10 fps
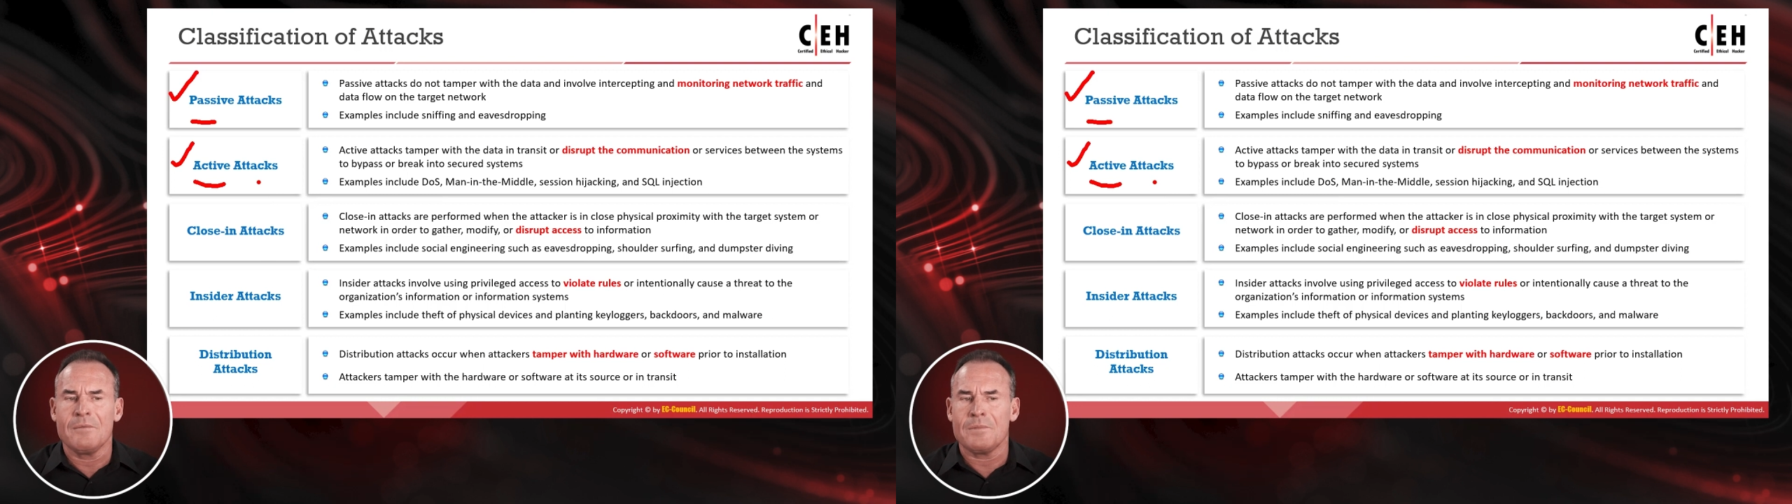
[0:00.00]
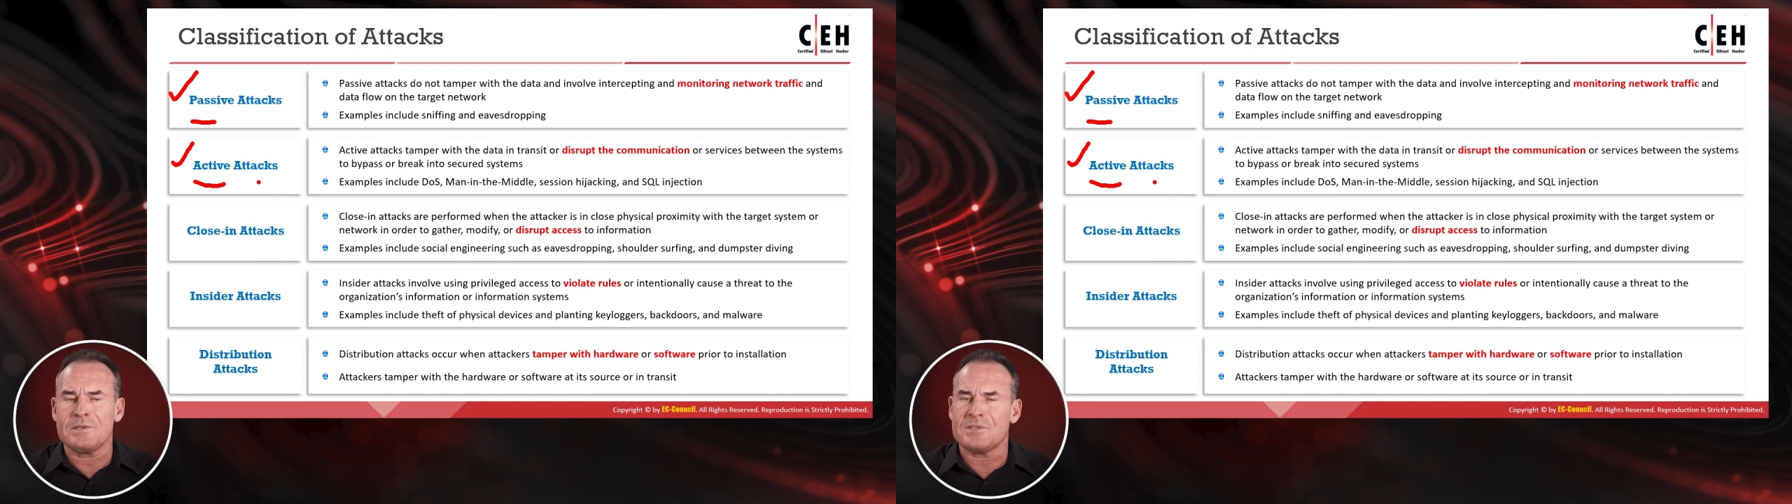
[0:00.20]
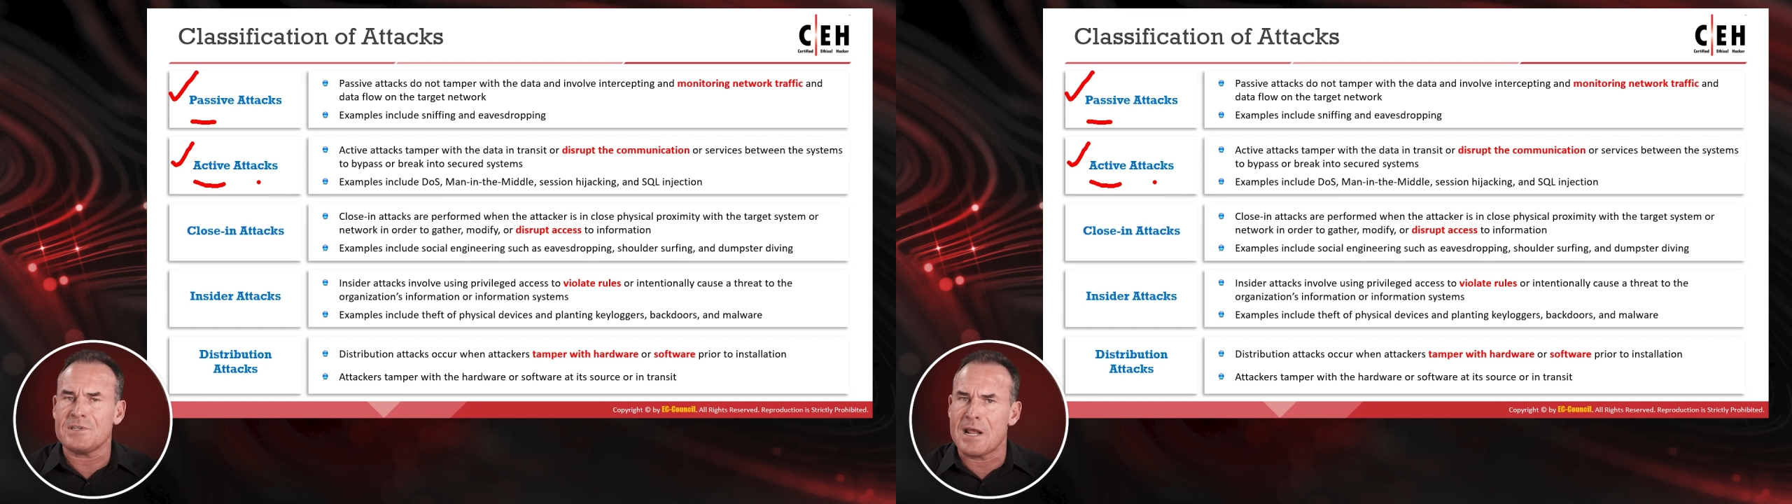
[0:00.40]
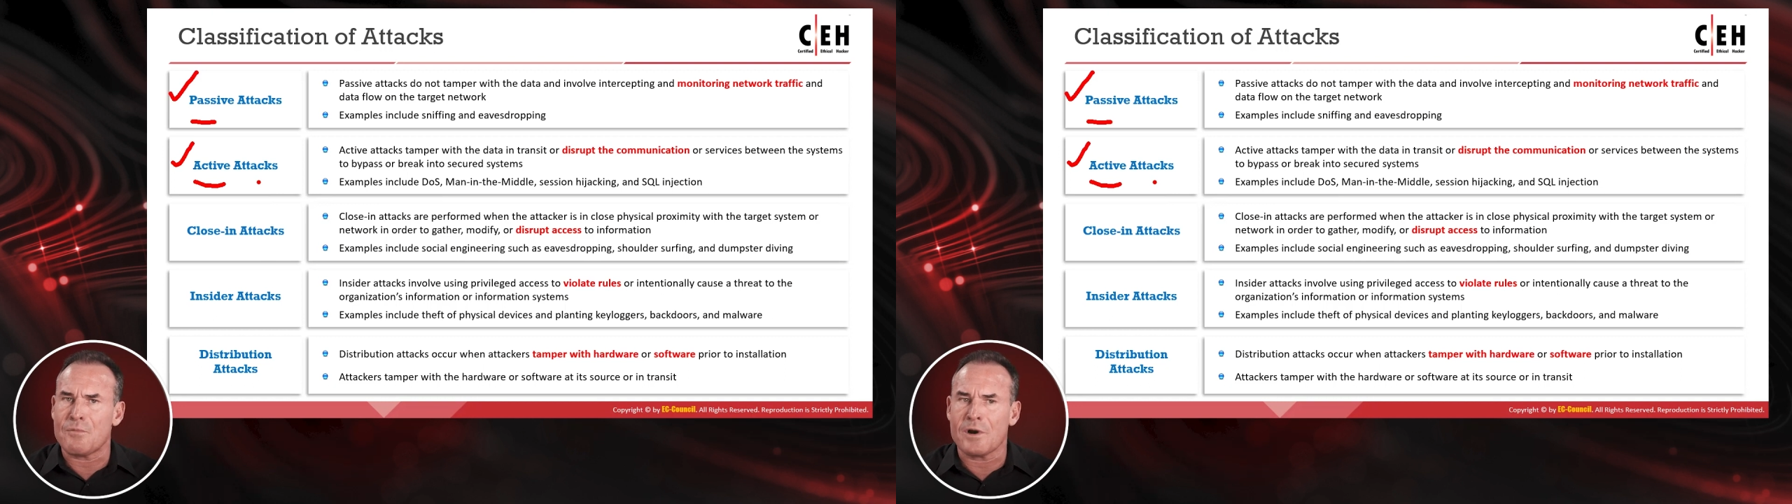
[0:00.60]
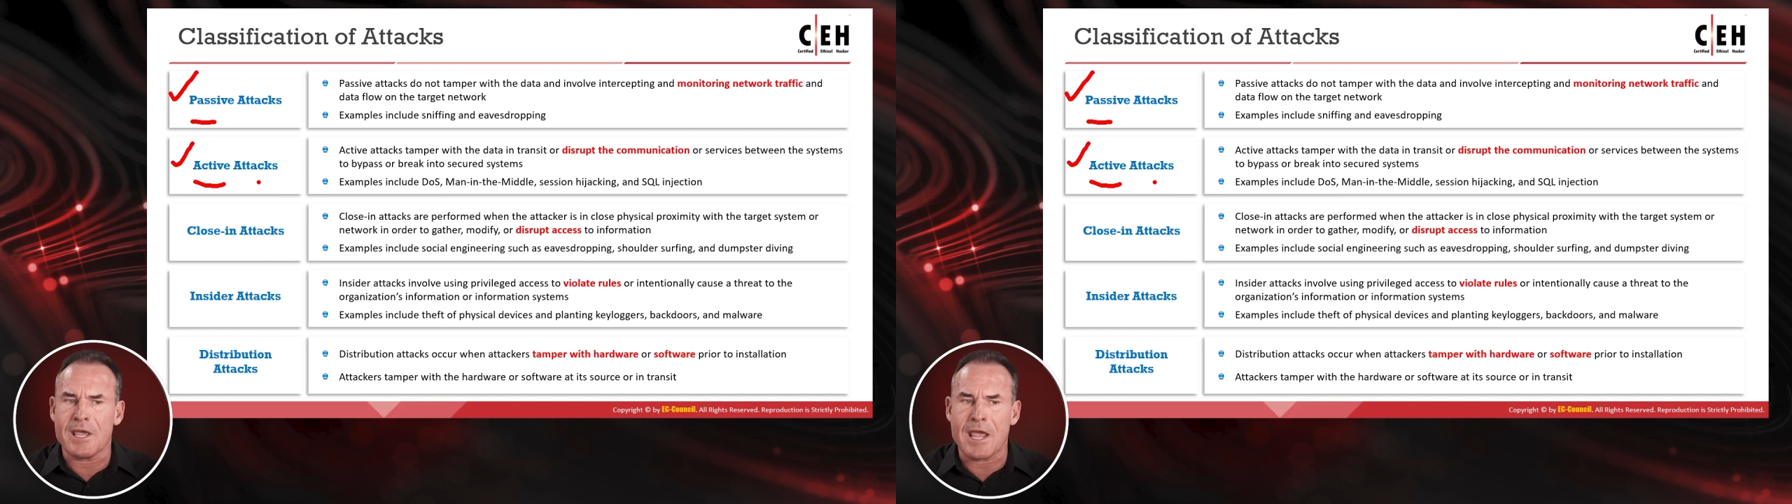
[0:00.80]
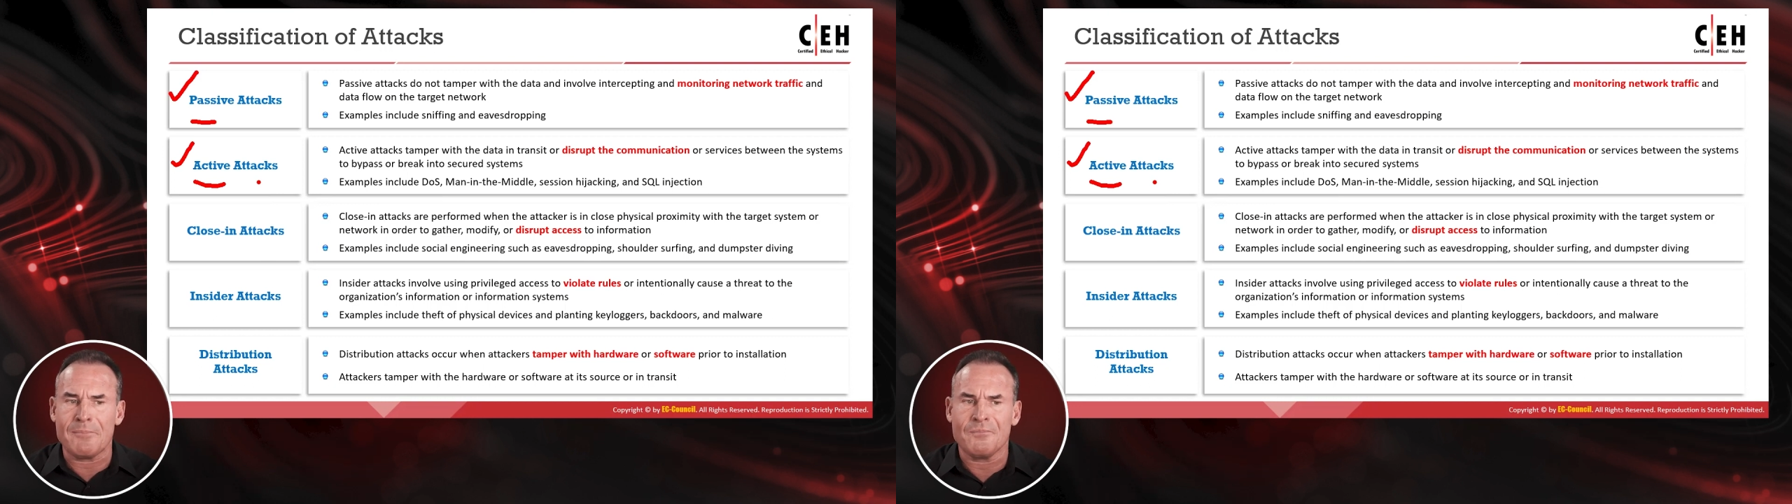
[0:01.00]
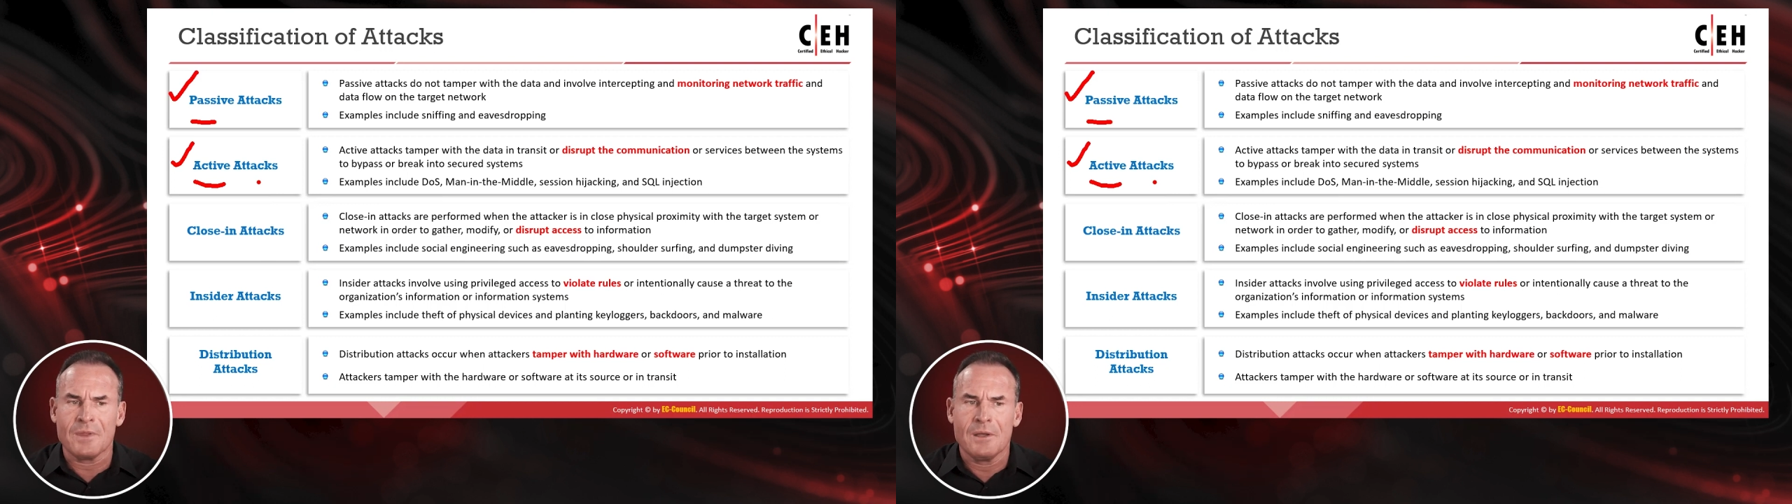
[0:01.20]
but you stand more to gain.